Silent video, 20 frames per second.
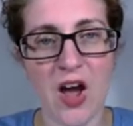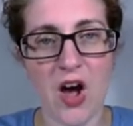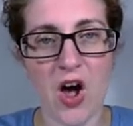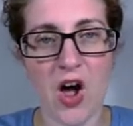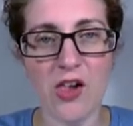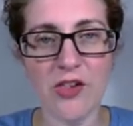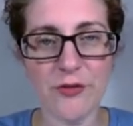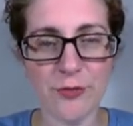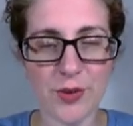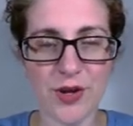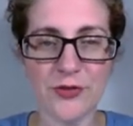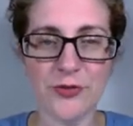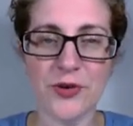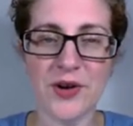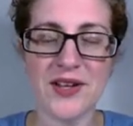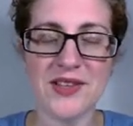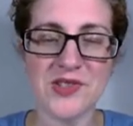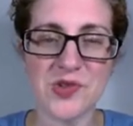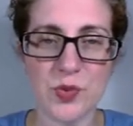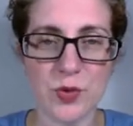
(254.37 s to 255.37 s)
All of my
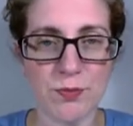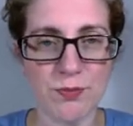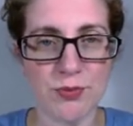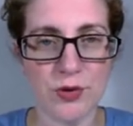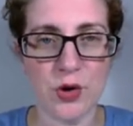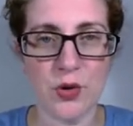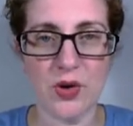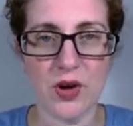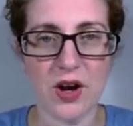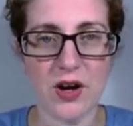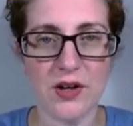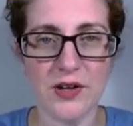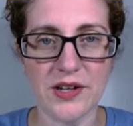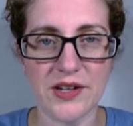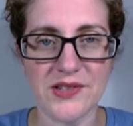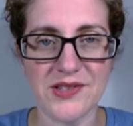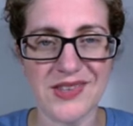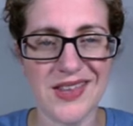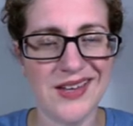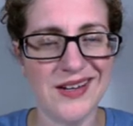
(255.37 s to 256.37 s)
friends were broke
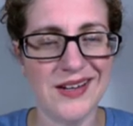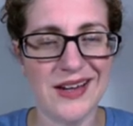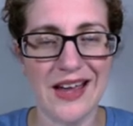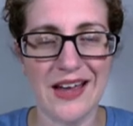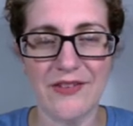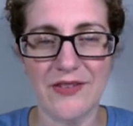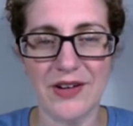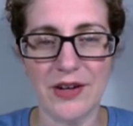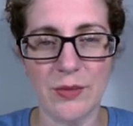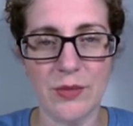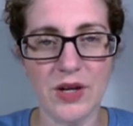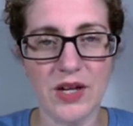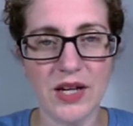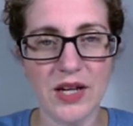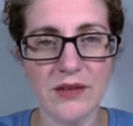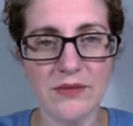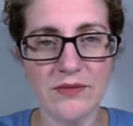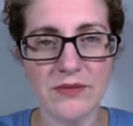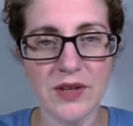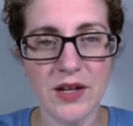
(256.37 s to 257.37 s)
artists. They didn't have any
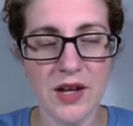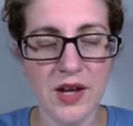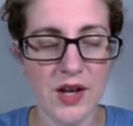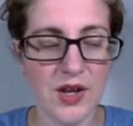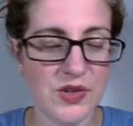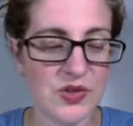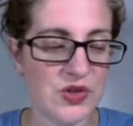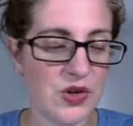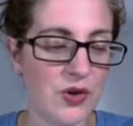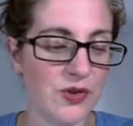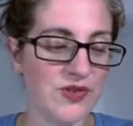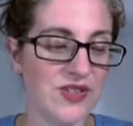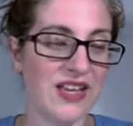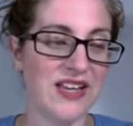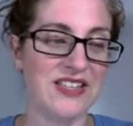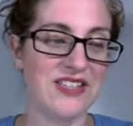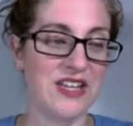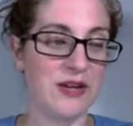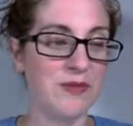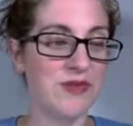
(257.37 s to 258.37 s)
money. So I was
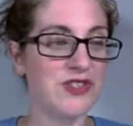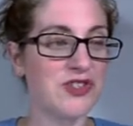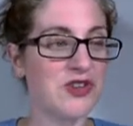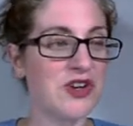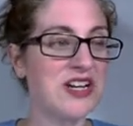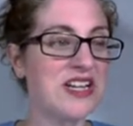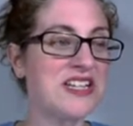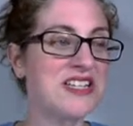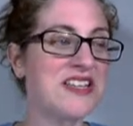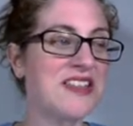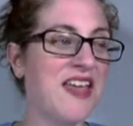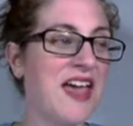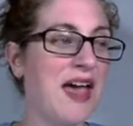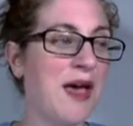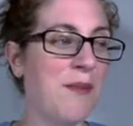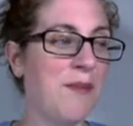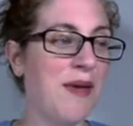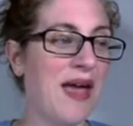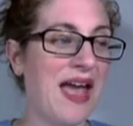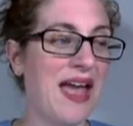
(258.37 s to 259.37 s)
like demonstrating to
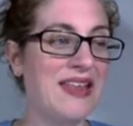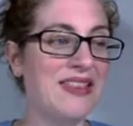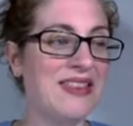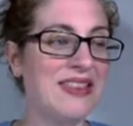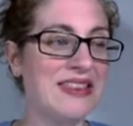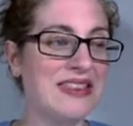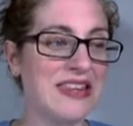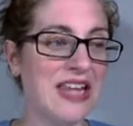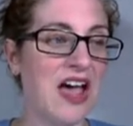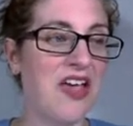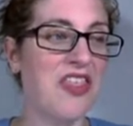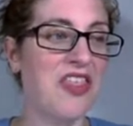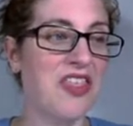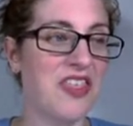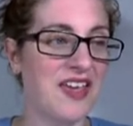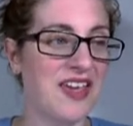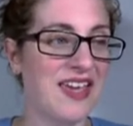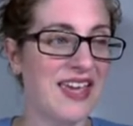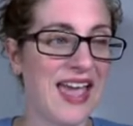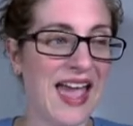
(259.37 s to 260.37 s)
them, and
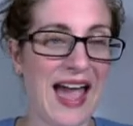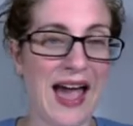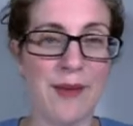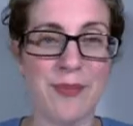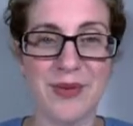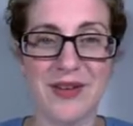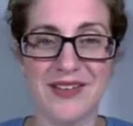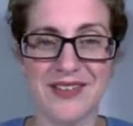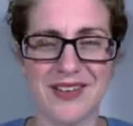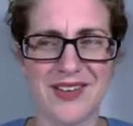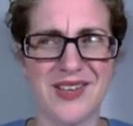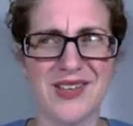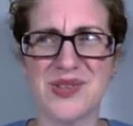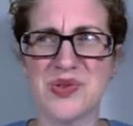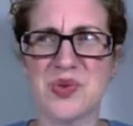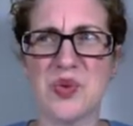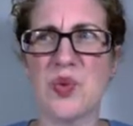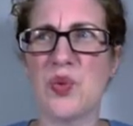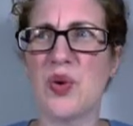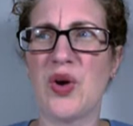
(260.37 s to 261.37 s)
nothing happened
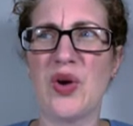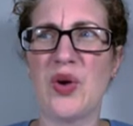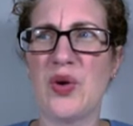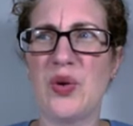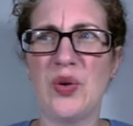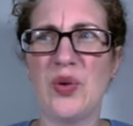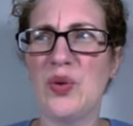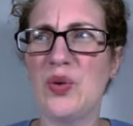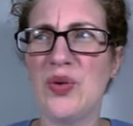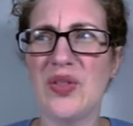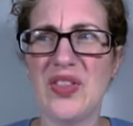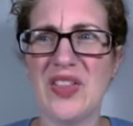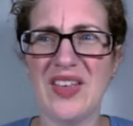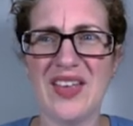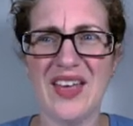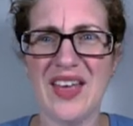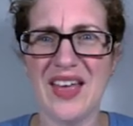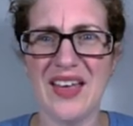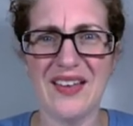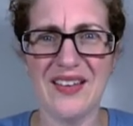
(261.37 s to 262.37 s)
because who
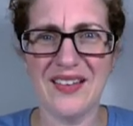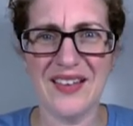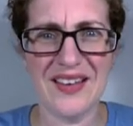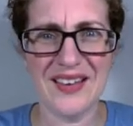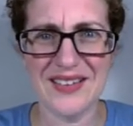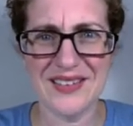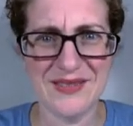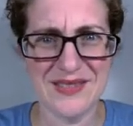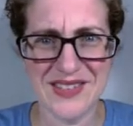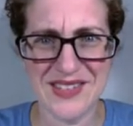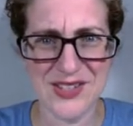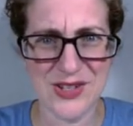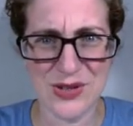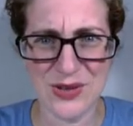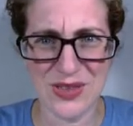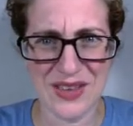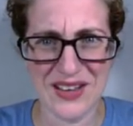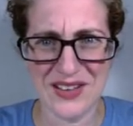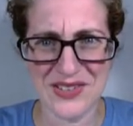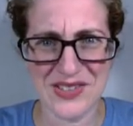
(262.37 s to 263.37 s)
the hell had
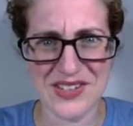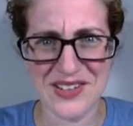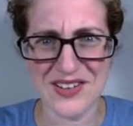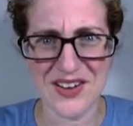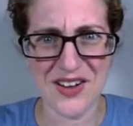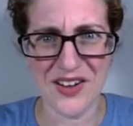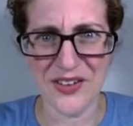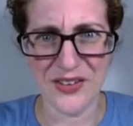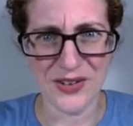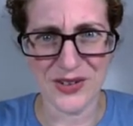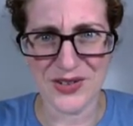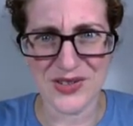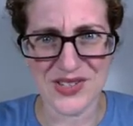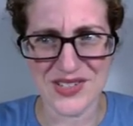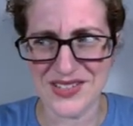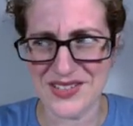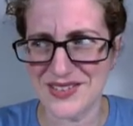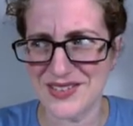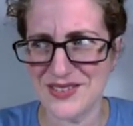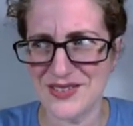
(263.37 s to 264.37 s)
$2,000
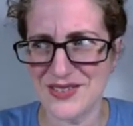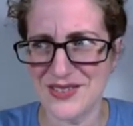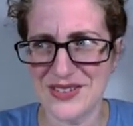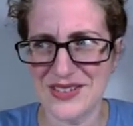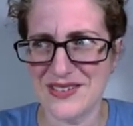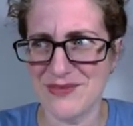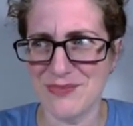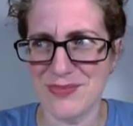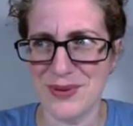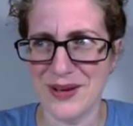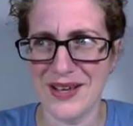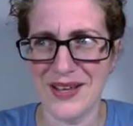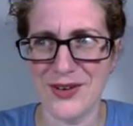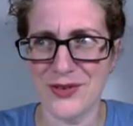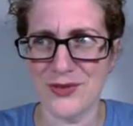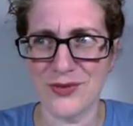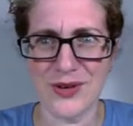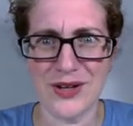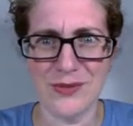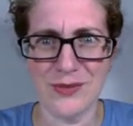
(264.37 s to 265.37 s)
to buy a
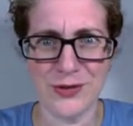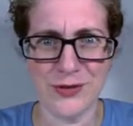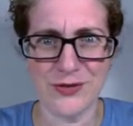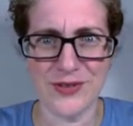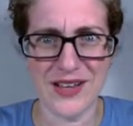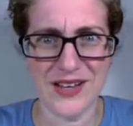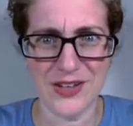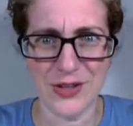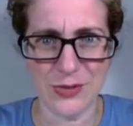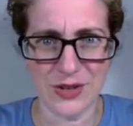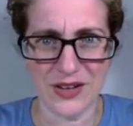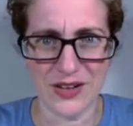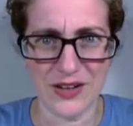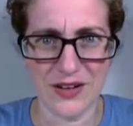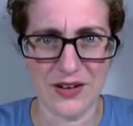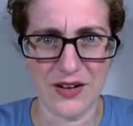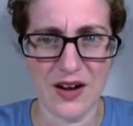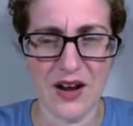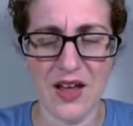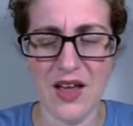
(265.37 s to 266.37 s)
rainbow vacuum
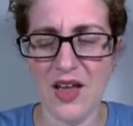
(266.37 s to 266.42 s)
cleaner?